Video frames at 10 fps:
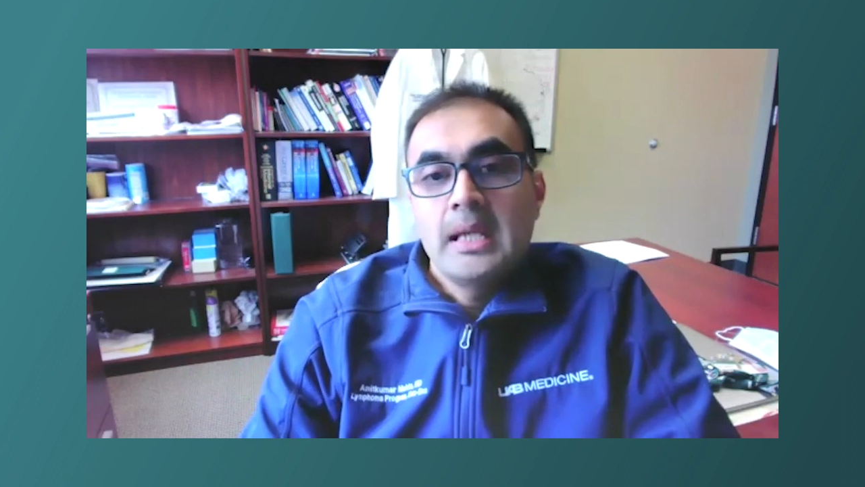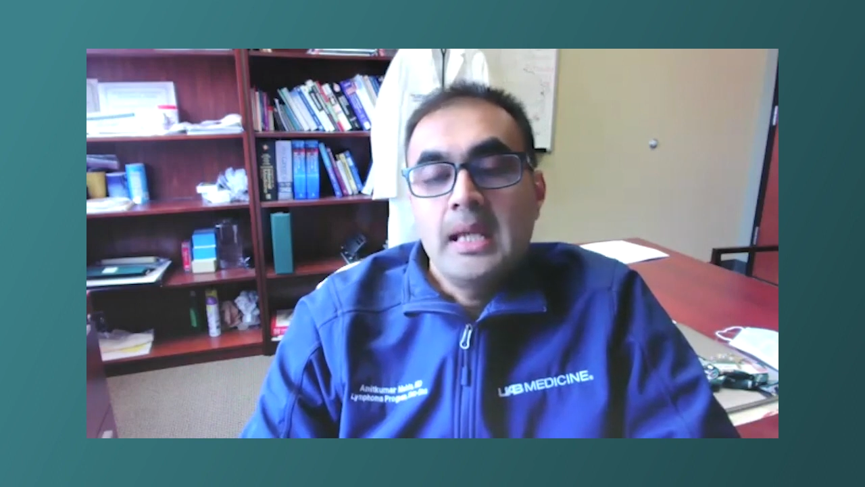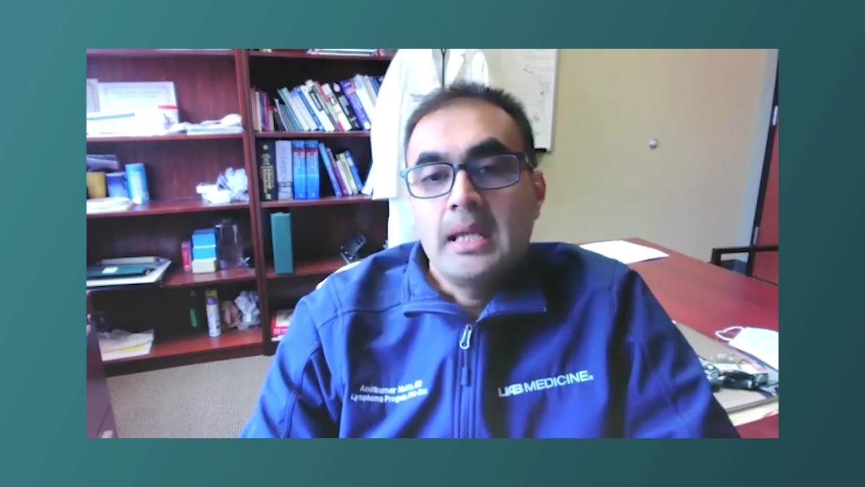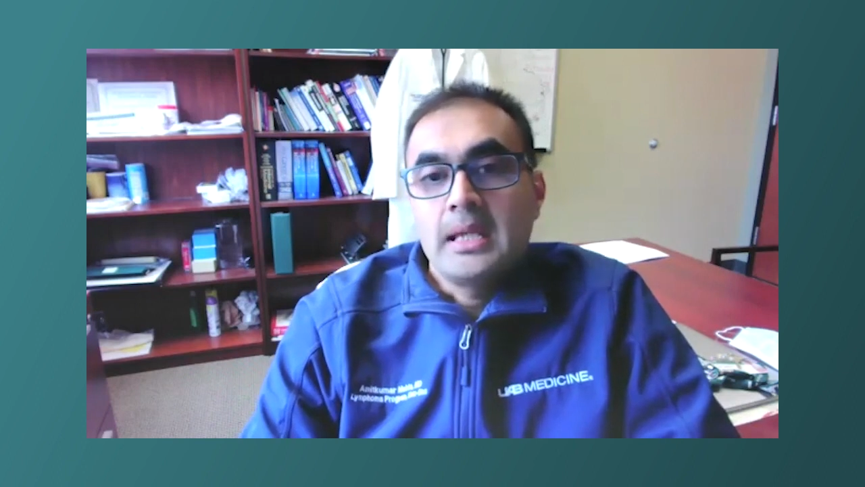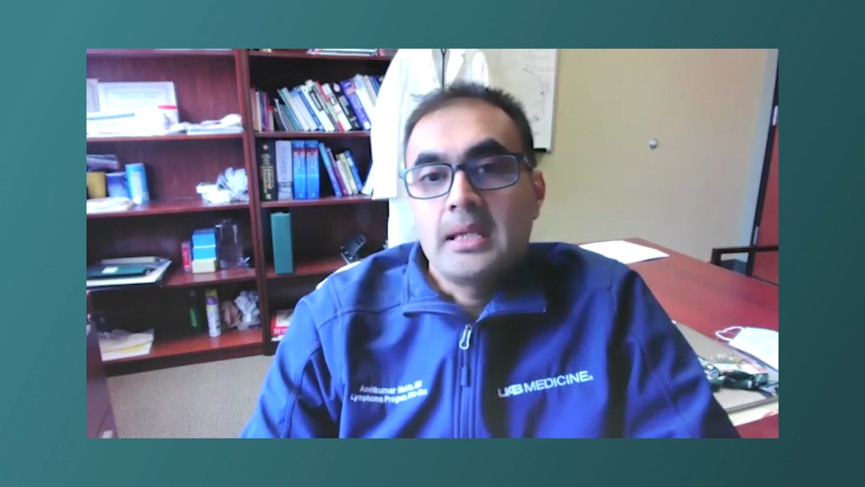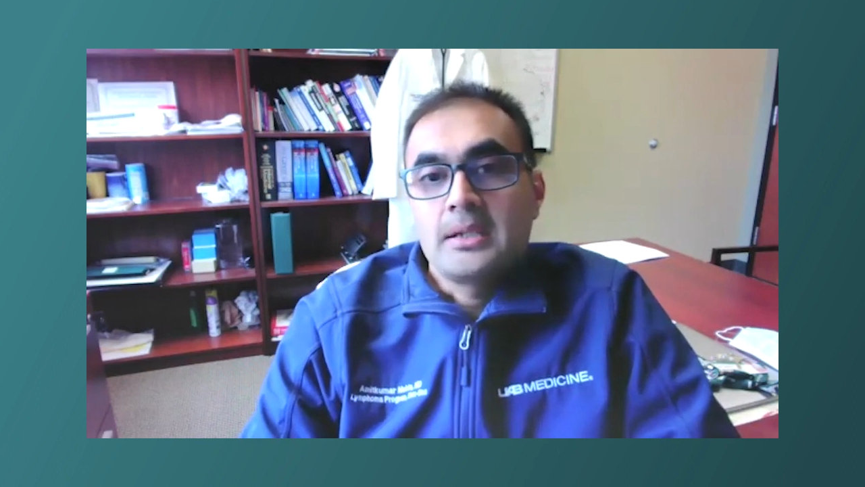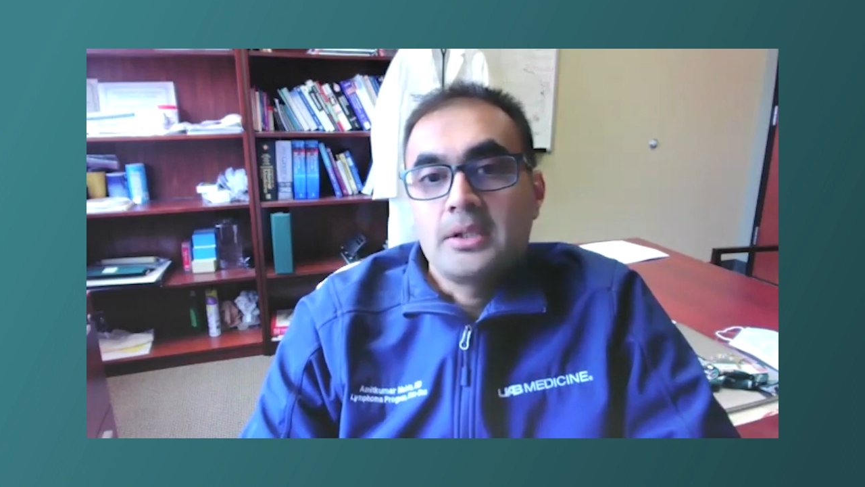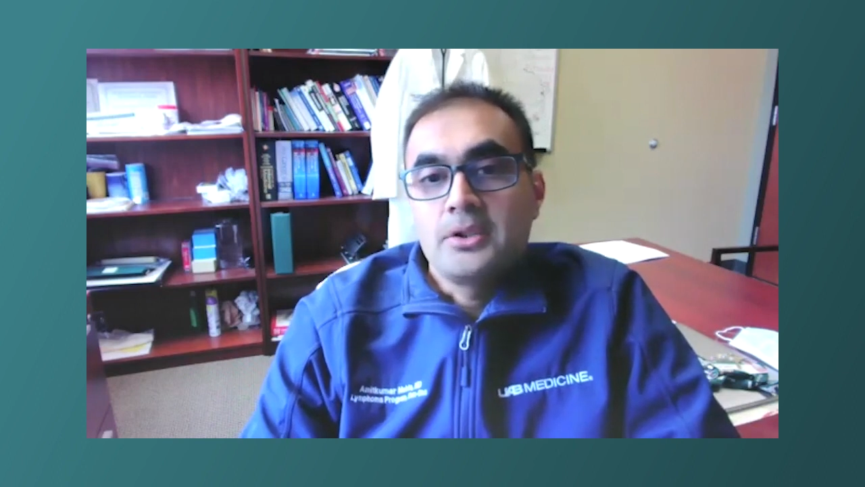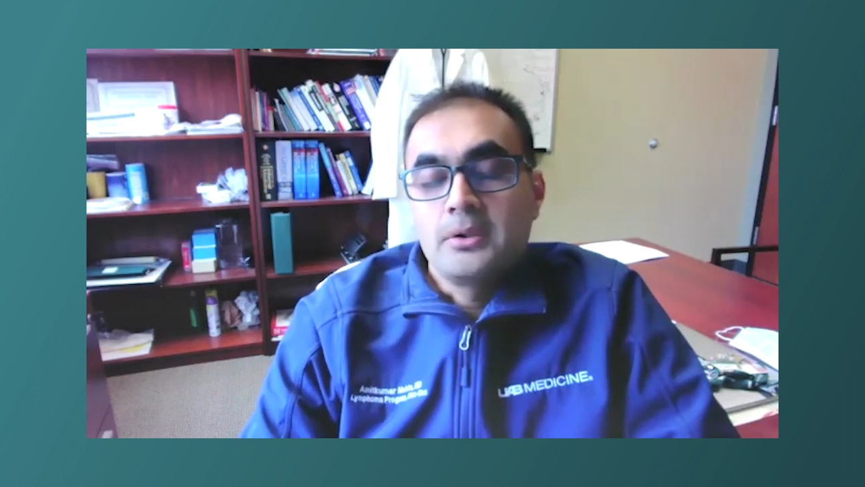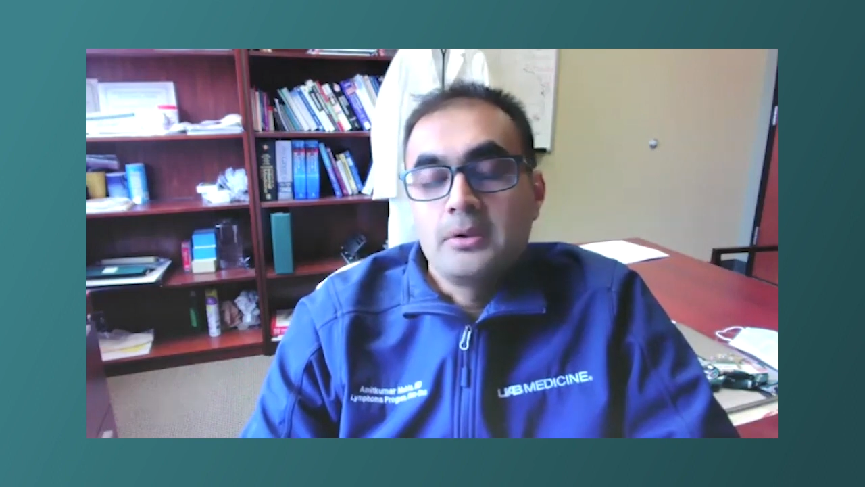And
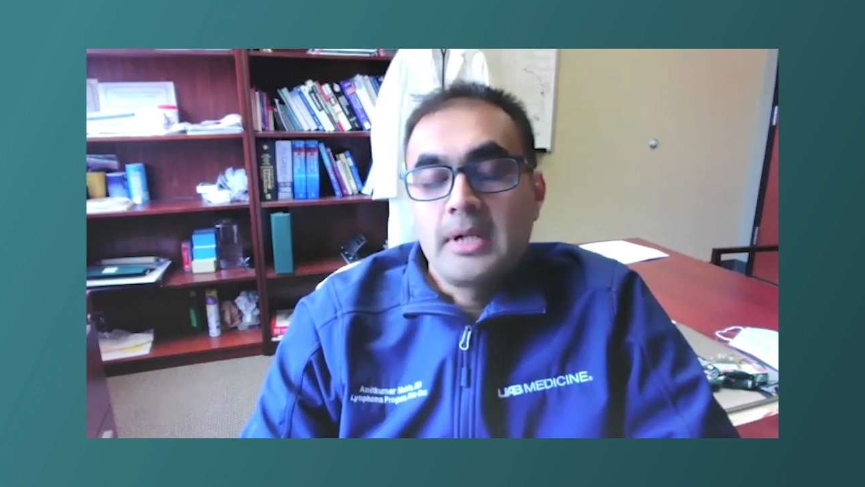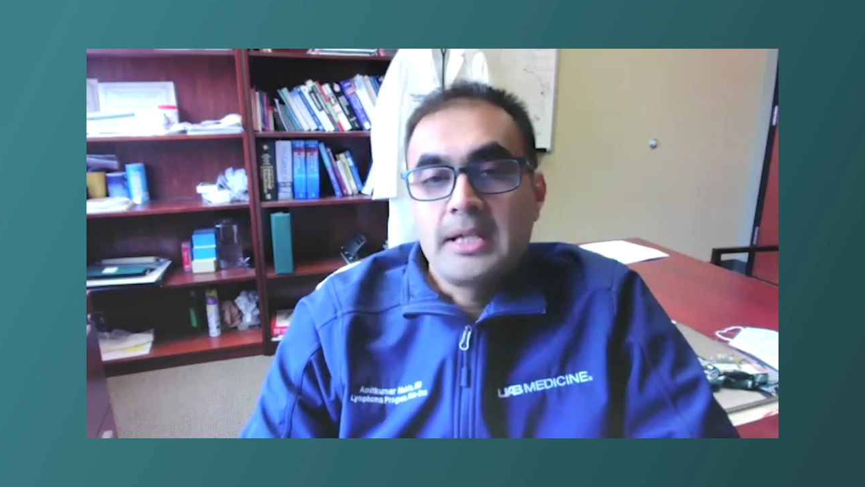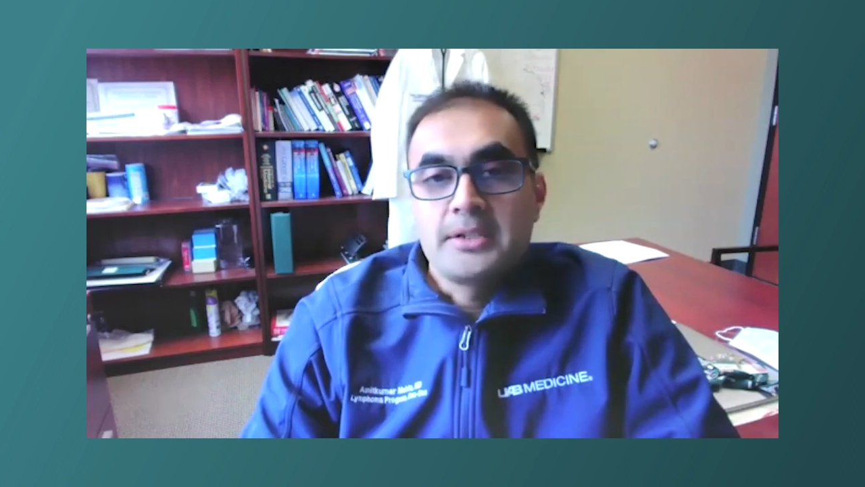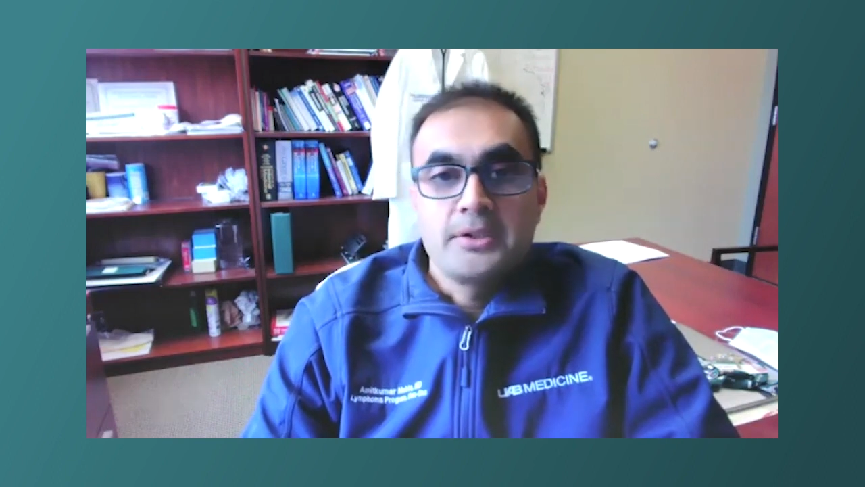either